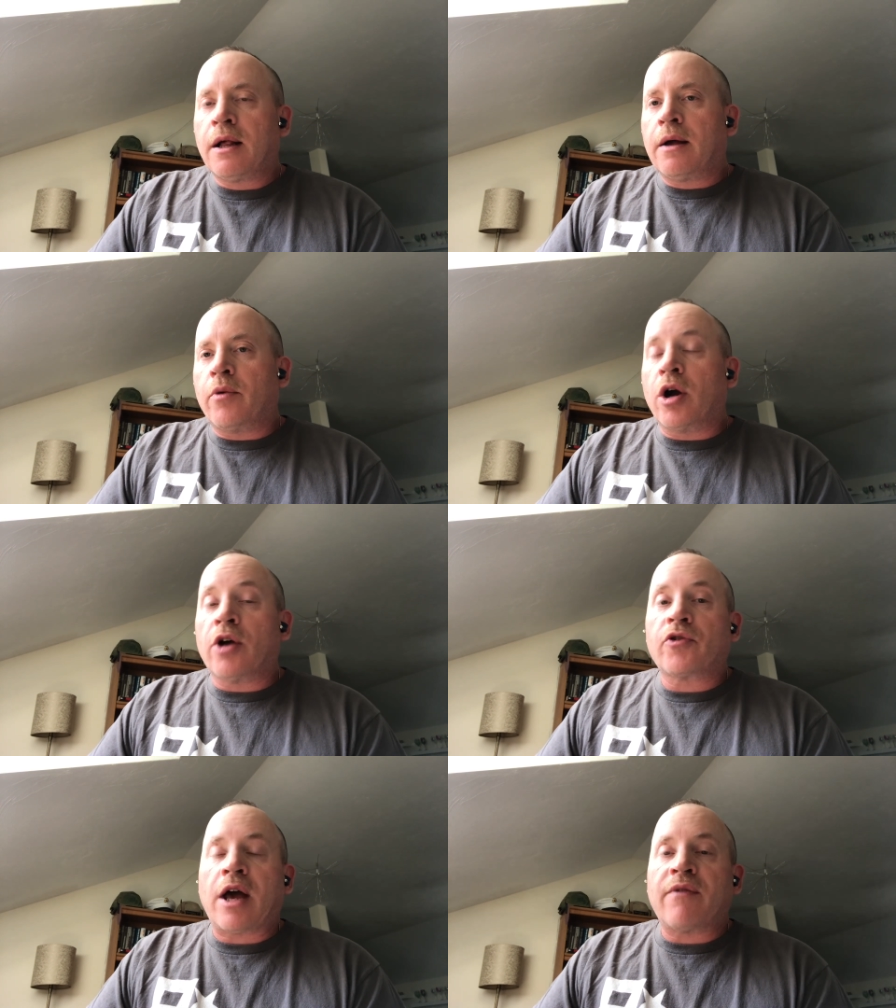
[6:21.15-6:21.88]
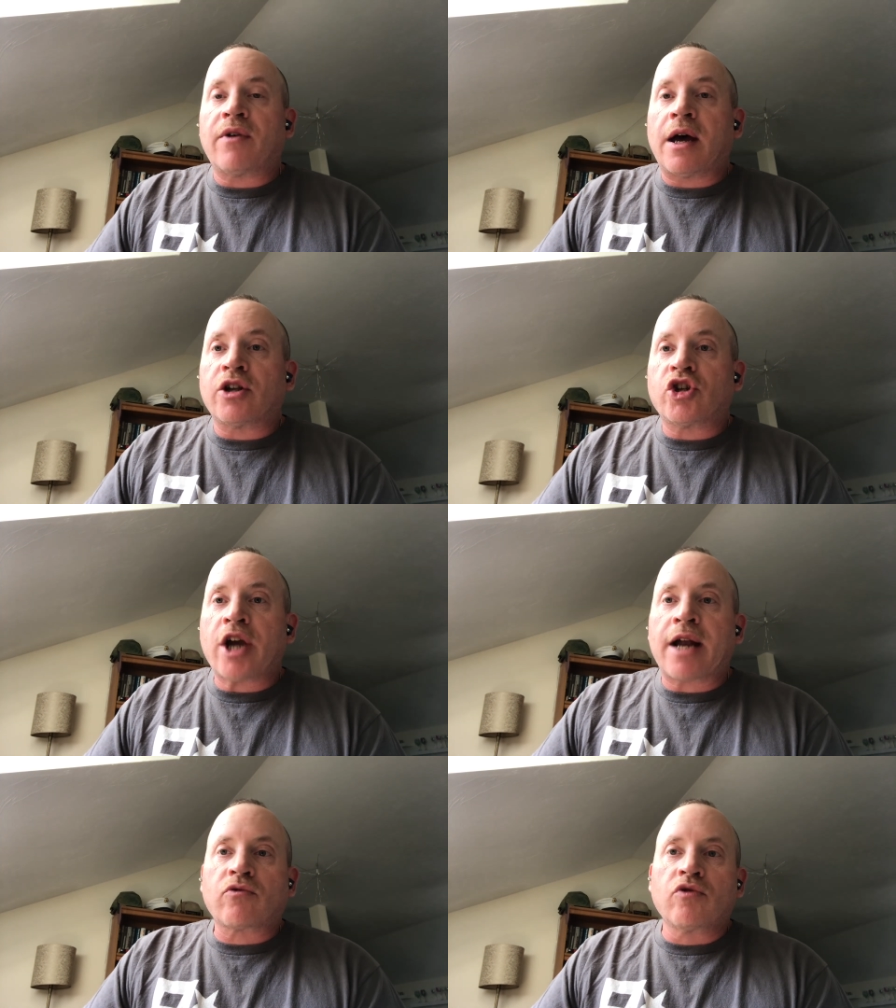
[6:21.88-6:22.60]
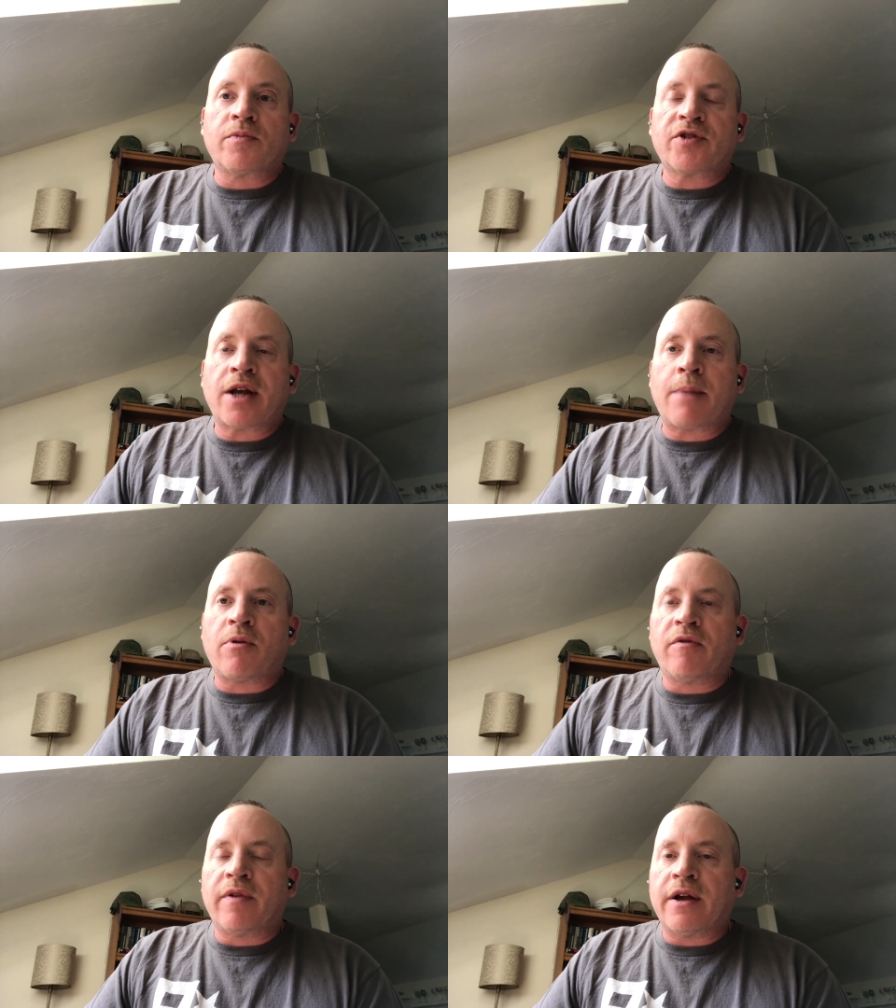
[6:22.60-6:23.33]
We also have a chat group set up
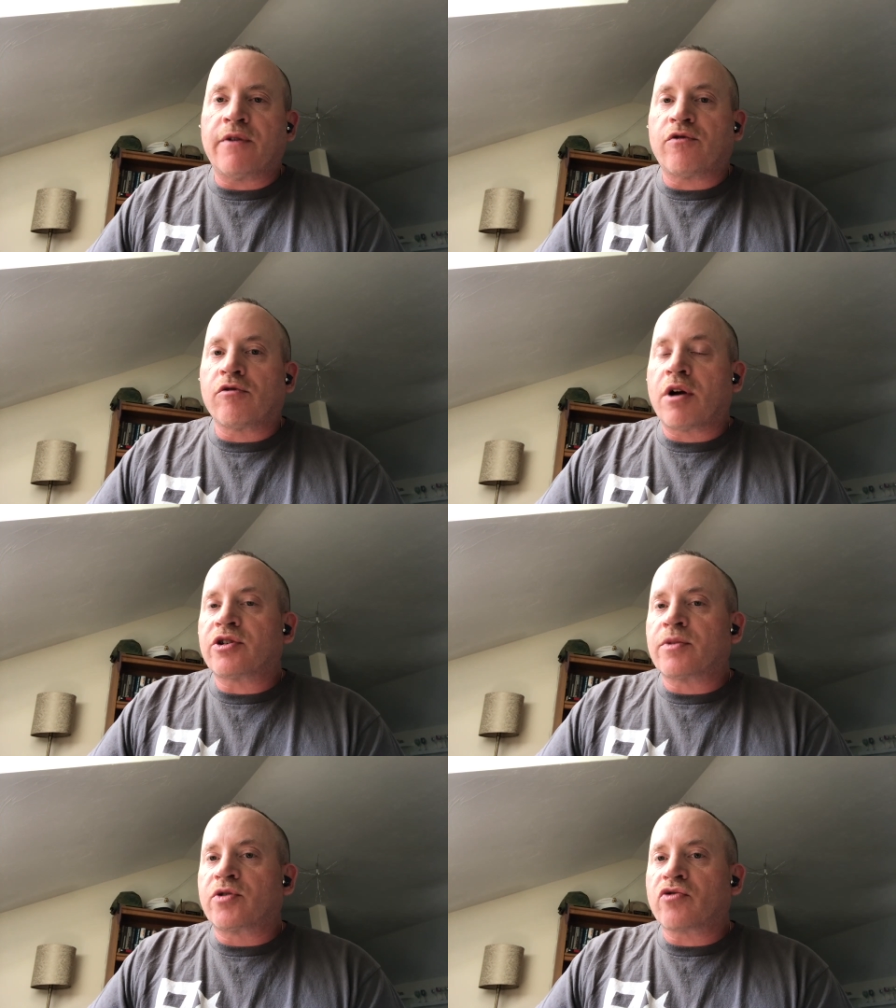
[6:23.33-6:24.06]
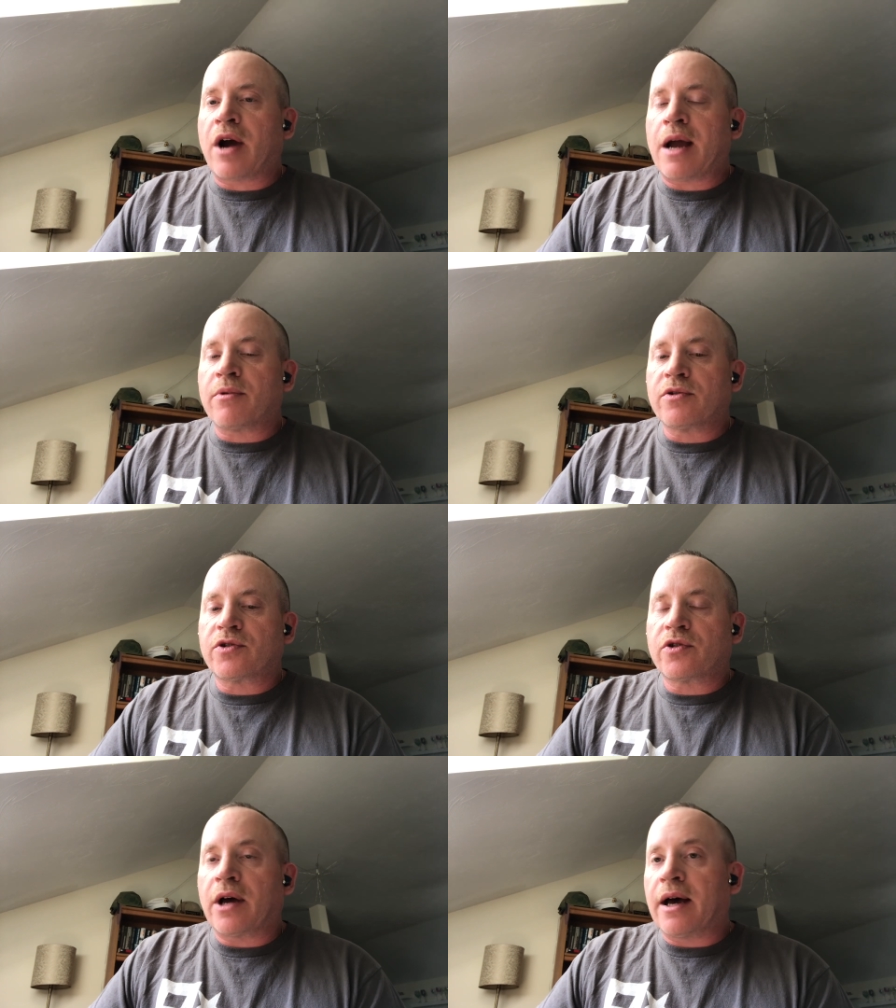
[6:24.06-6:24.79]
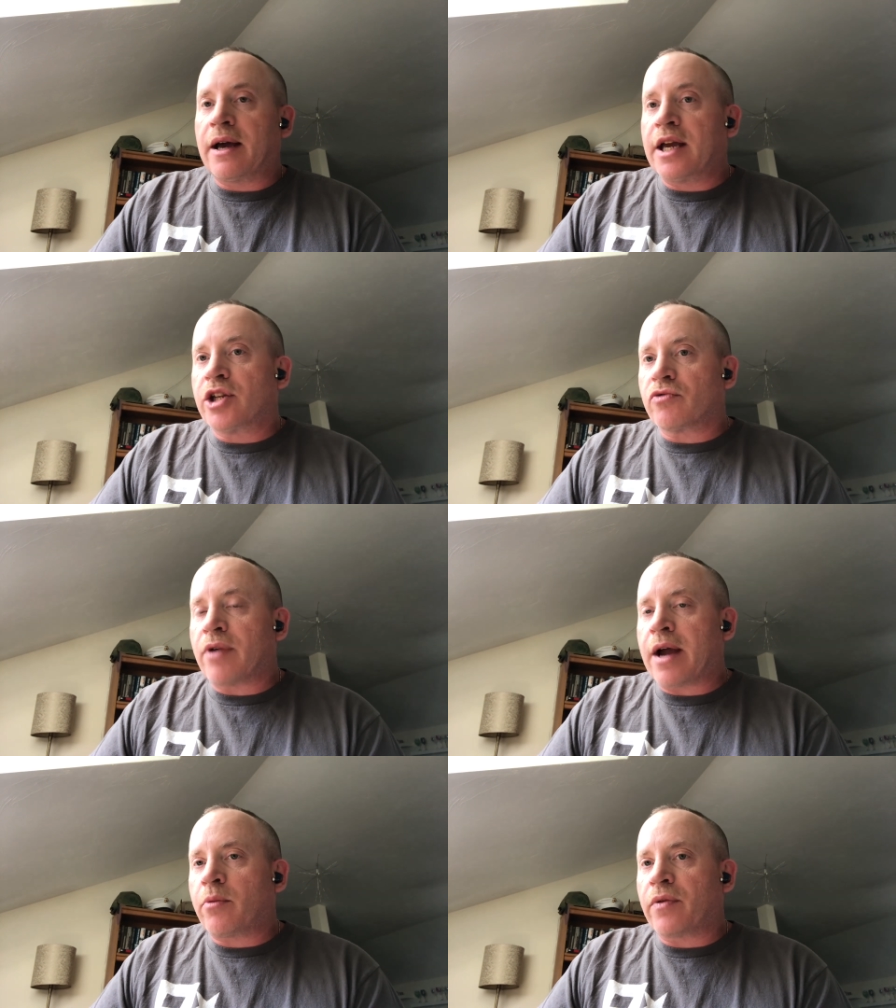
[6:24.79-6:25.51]
over there for our subscribers to
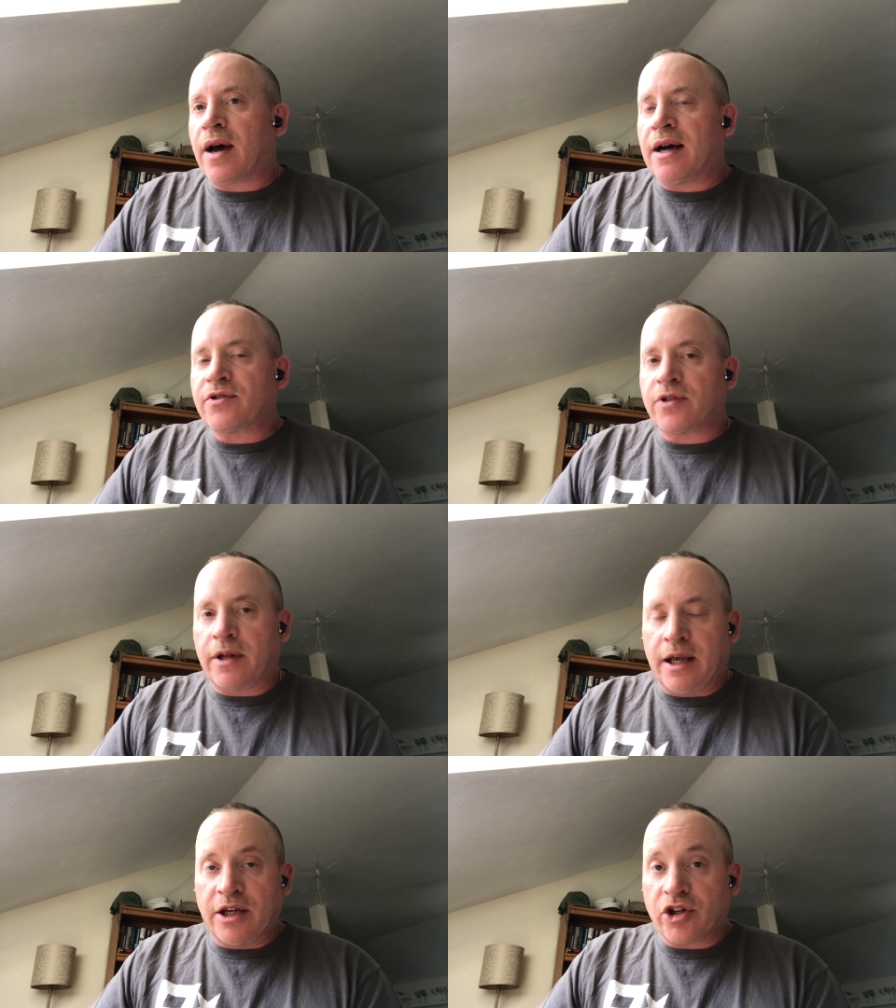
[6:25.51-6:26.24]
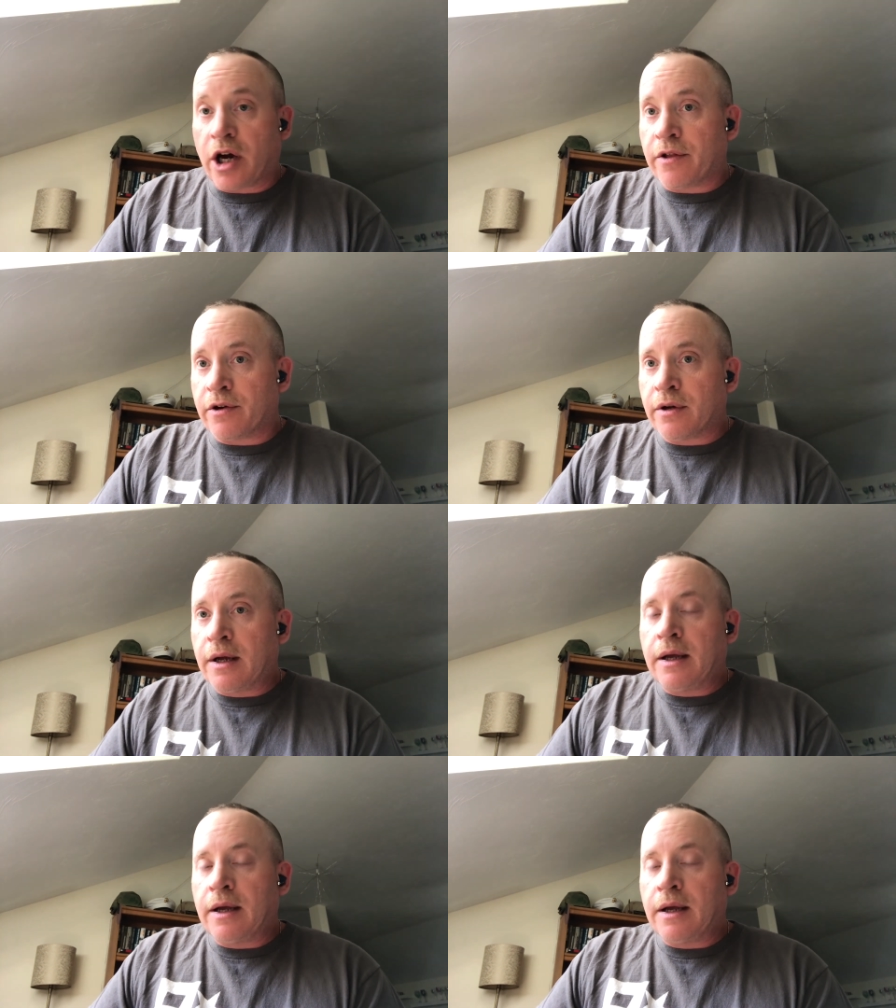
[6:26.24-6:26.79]
interact with us and each other.